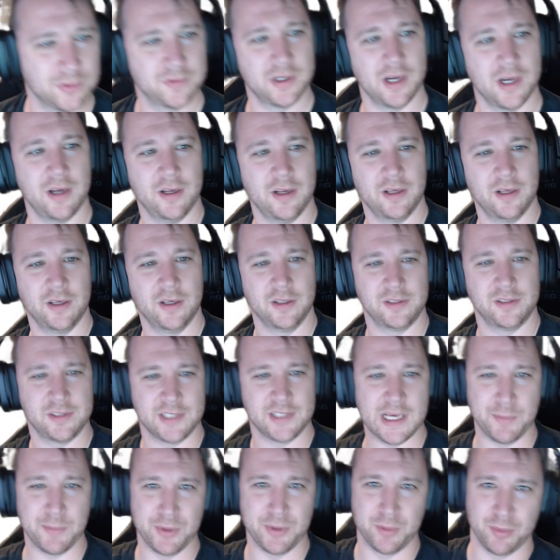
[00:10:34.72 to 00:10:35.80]
got a
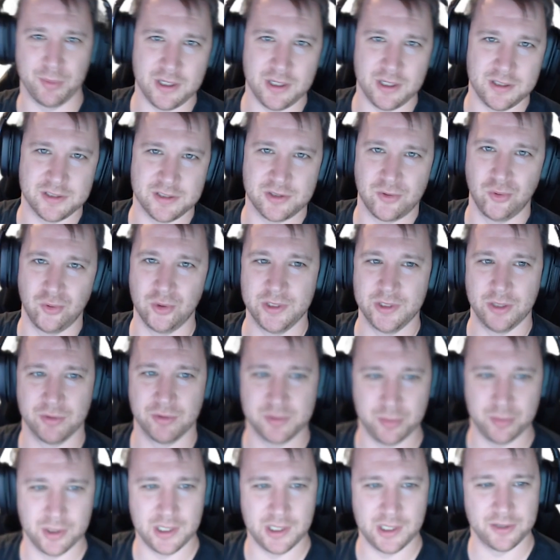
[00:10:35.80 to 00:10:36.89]
statement by the school that was
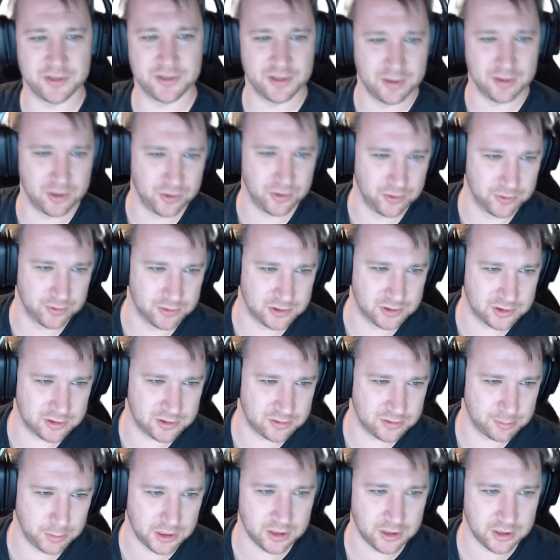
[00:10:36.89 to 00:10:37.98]
put out to the news
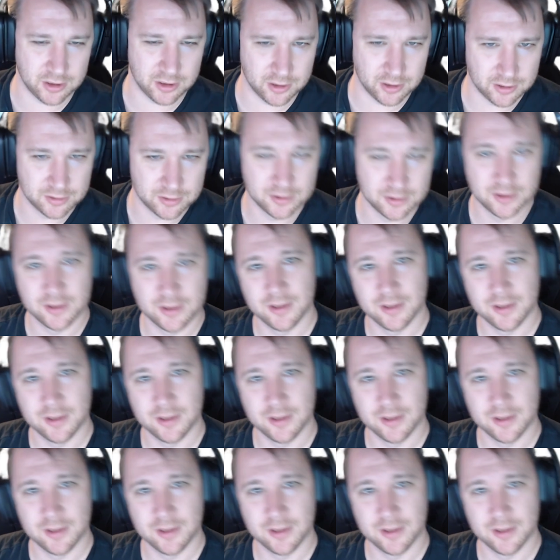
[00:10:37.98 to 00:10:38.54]
media,